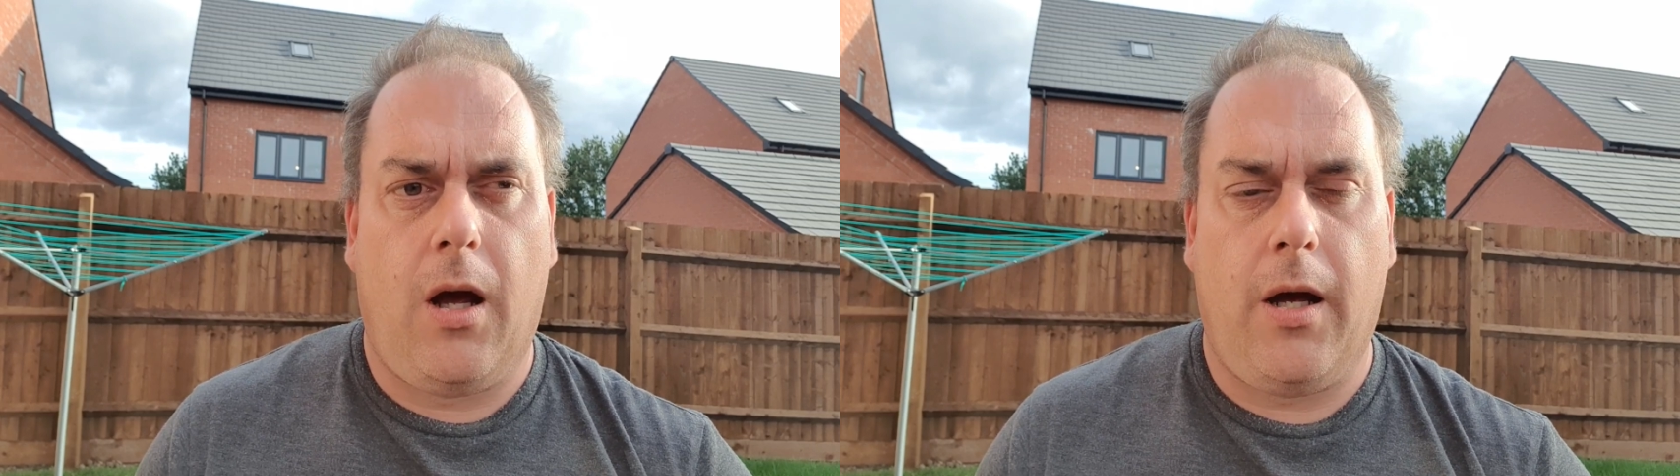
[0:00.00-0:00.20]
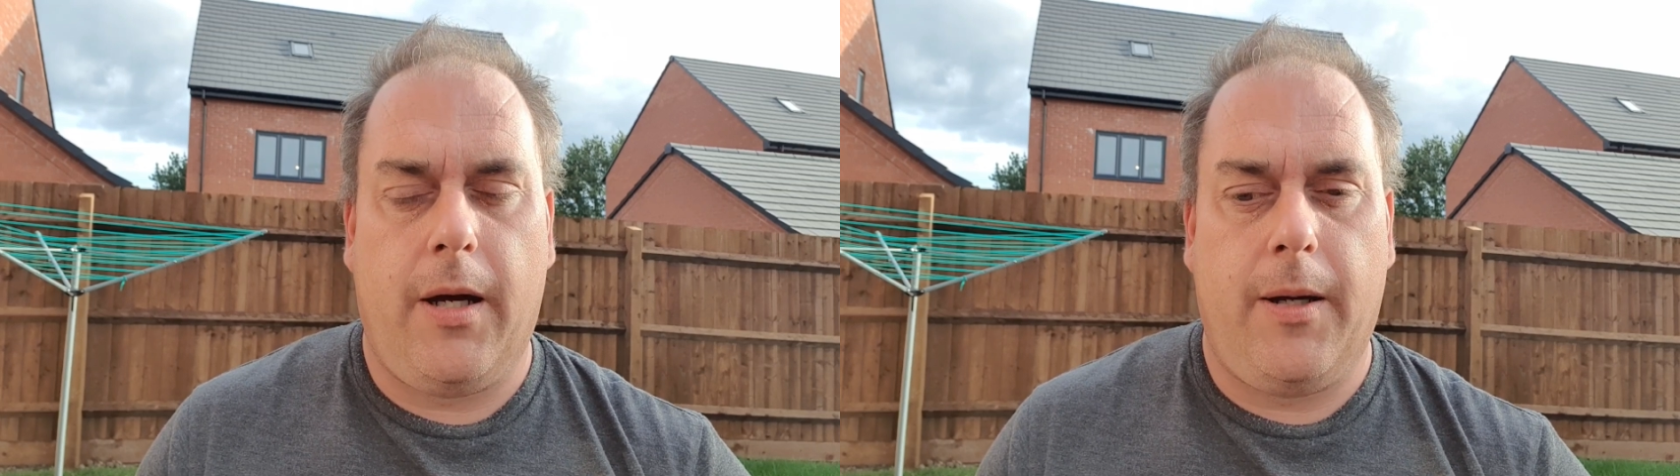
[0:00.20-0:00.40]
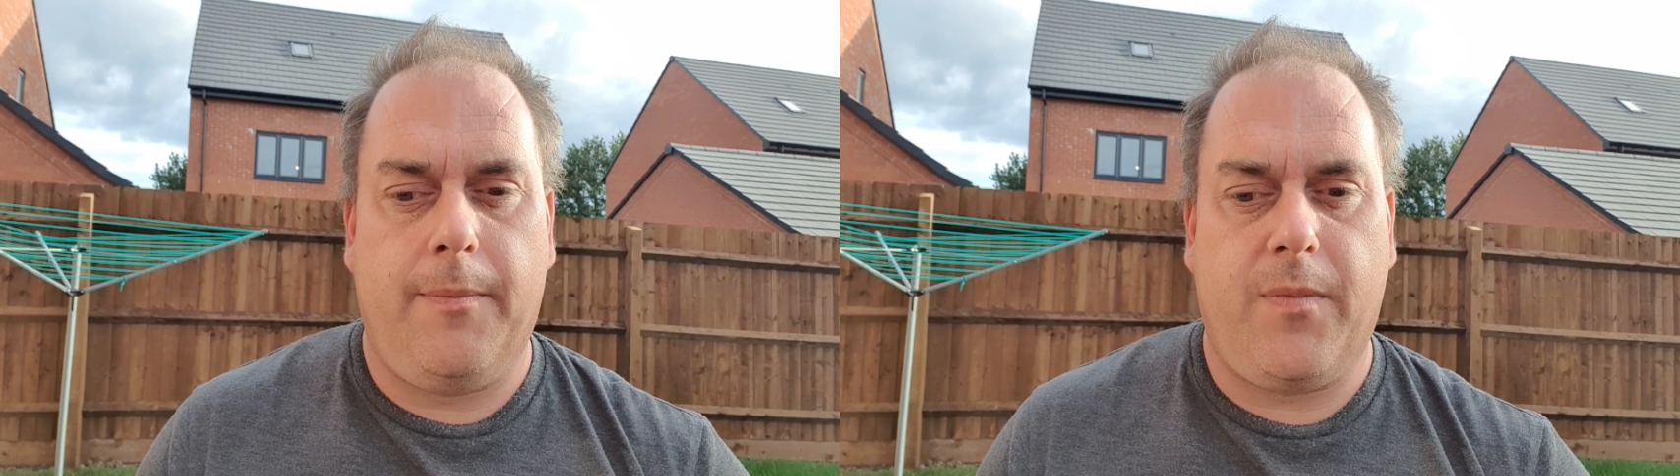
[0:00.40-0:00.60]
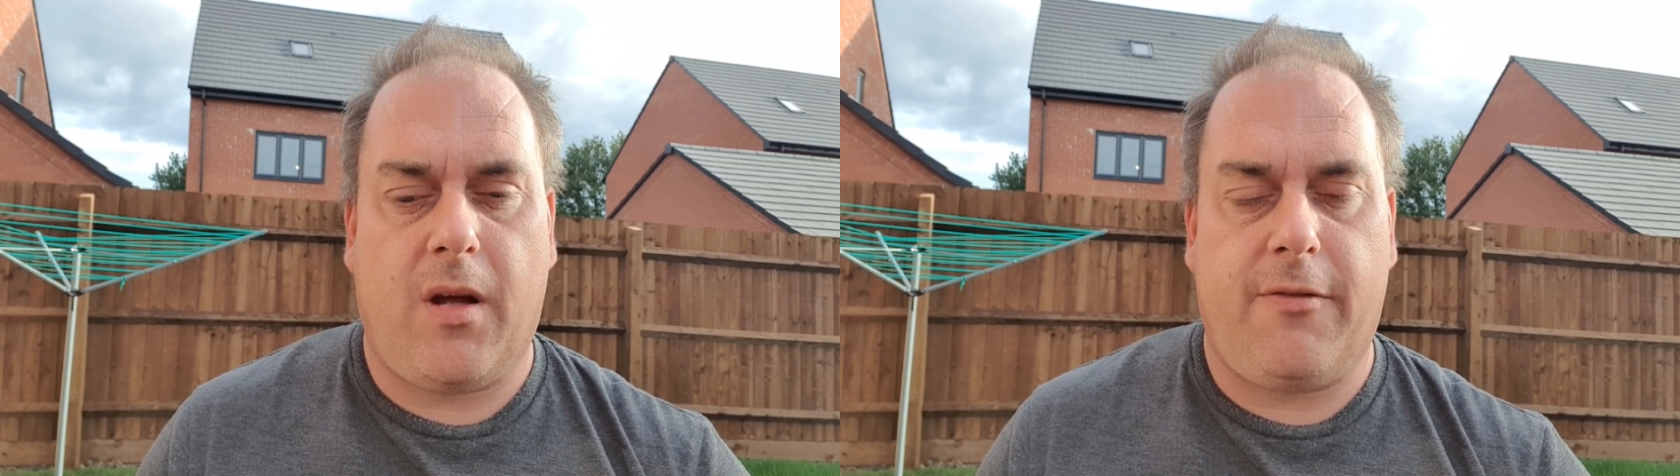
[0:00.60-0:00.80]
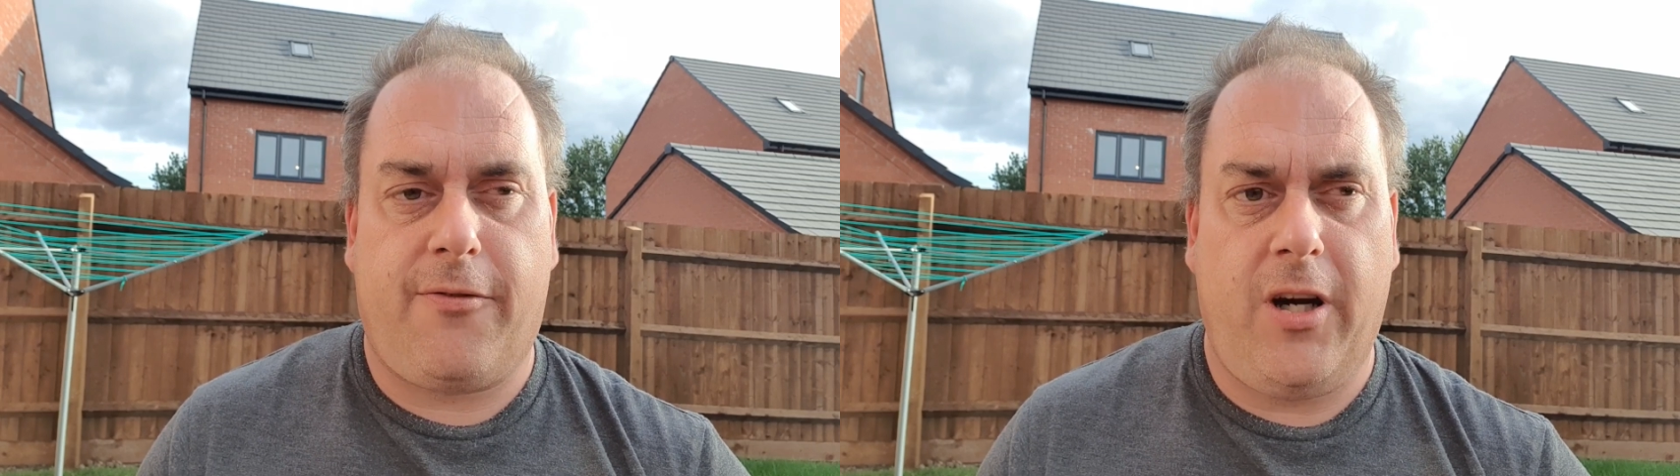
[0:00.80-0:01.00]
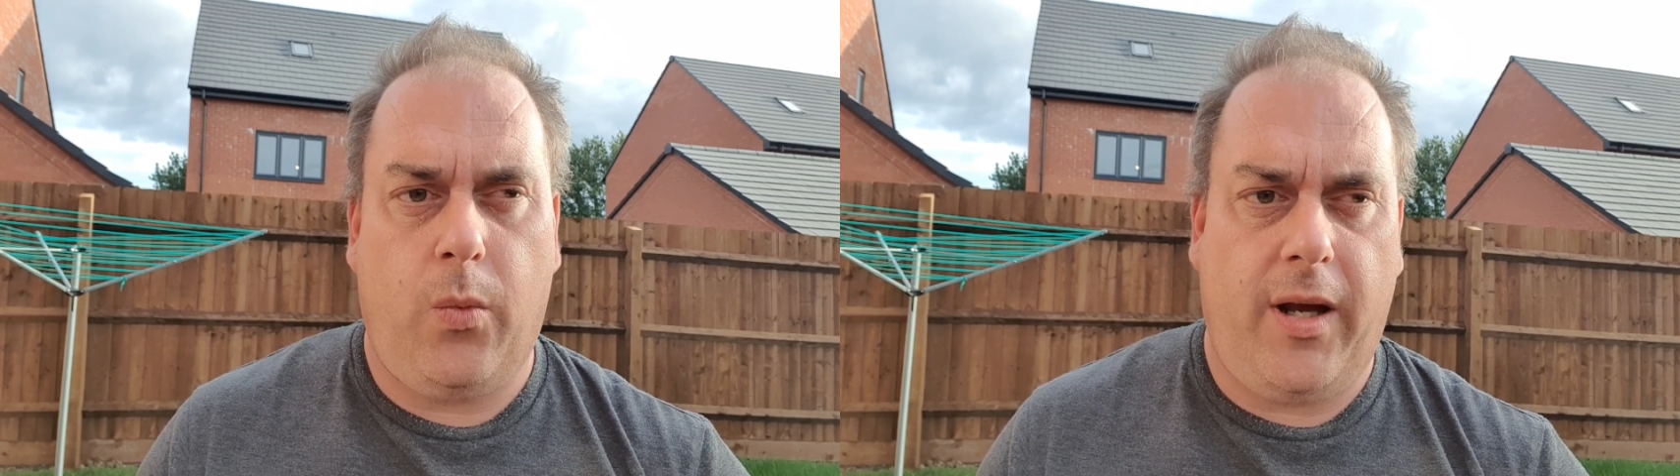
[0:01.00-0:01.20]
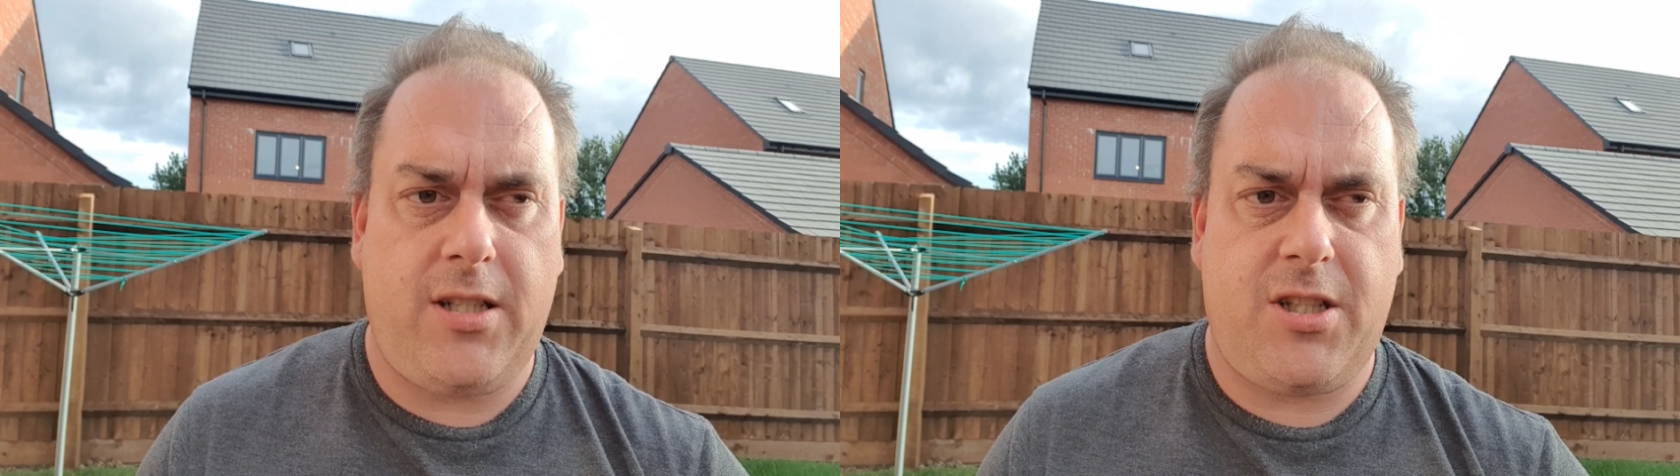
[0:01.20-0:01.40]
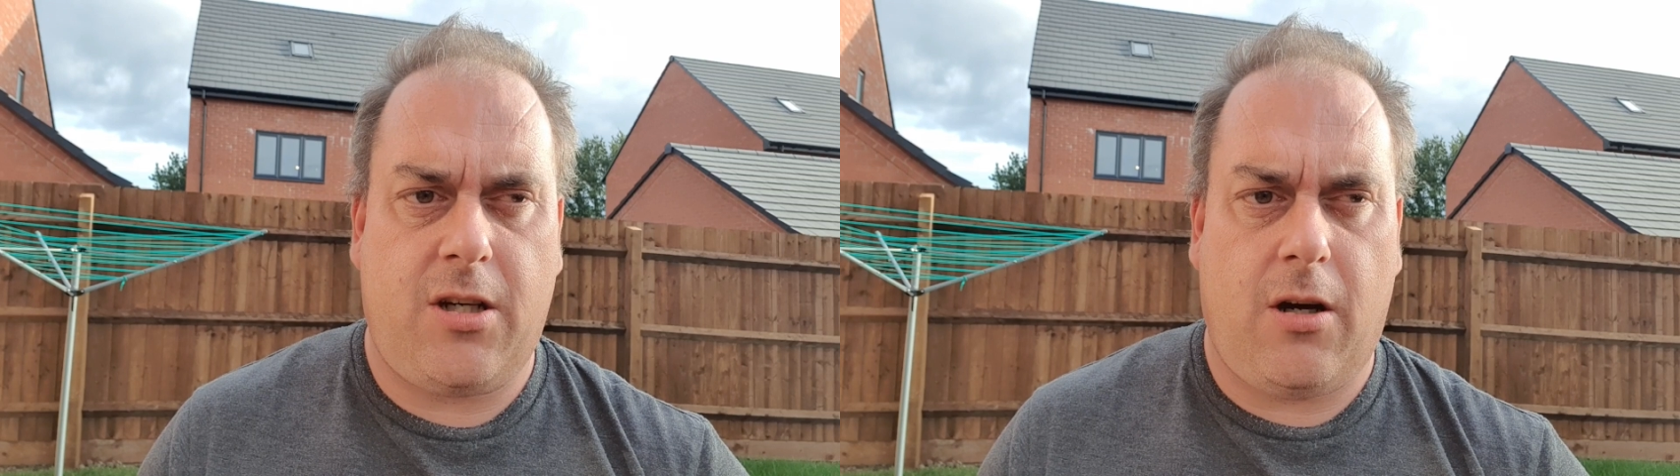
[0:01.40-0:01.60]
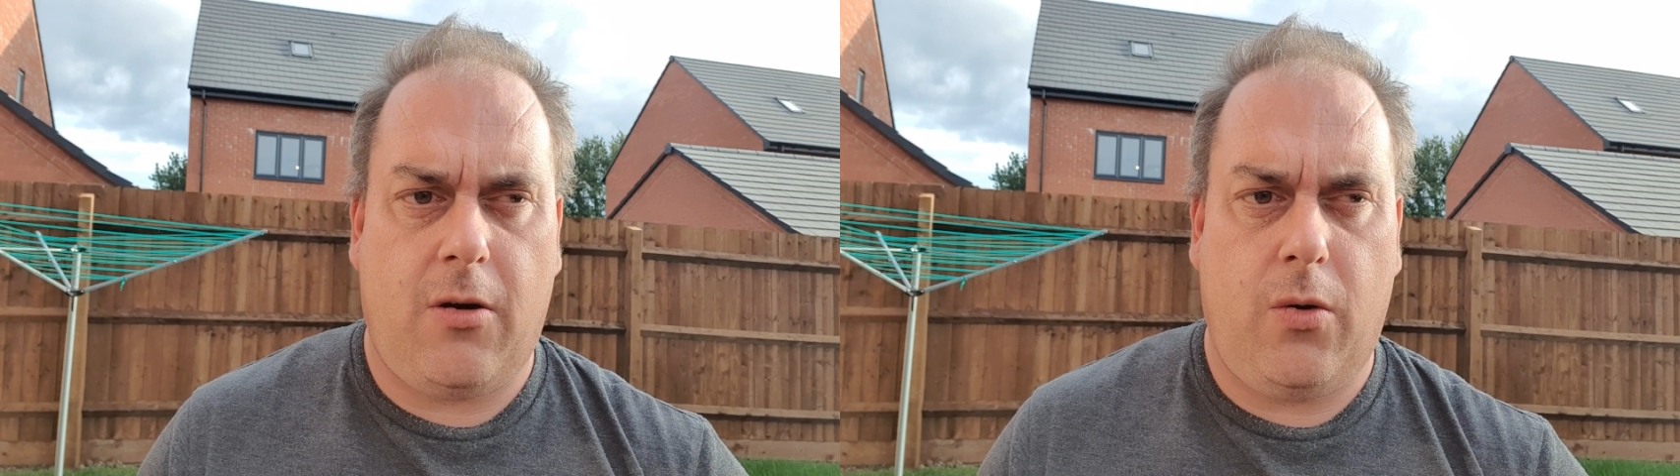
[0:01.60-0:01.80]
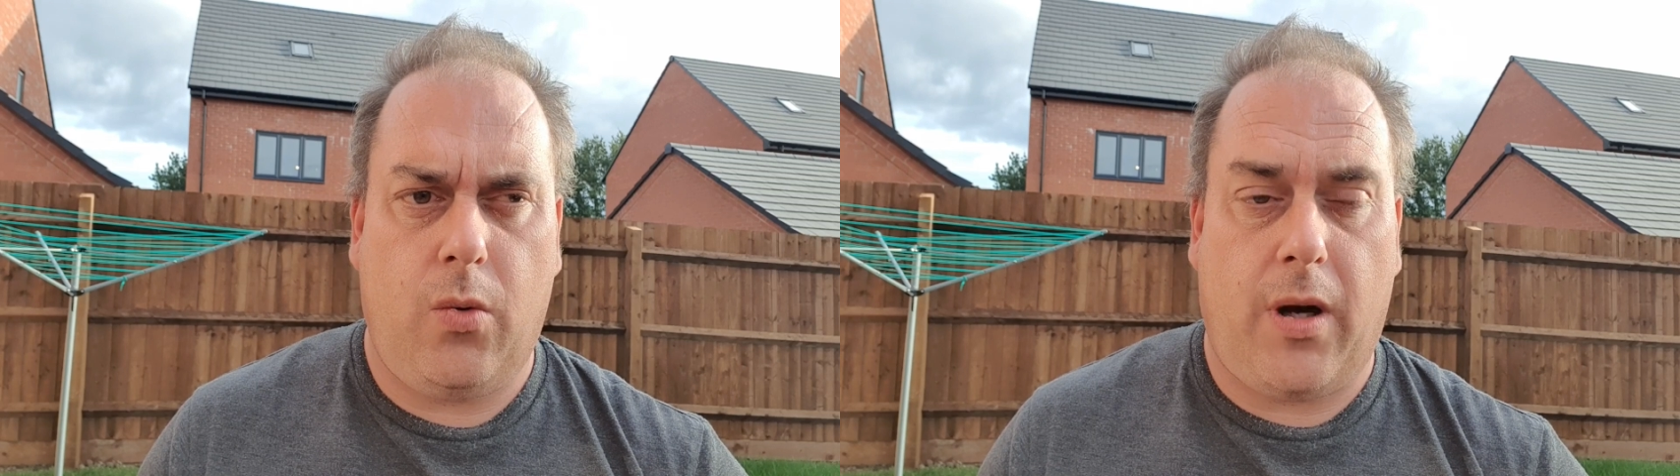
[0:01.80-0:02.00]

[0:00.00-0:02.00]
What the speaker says: 3 weeks ago,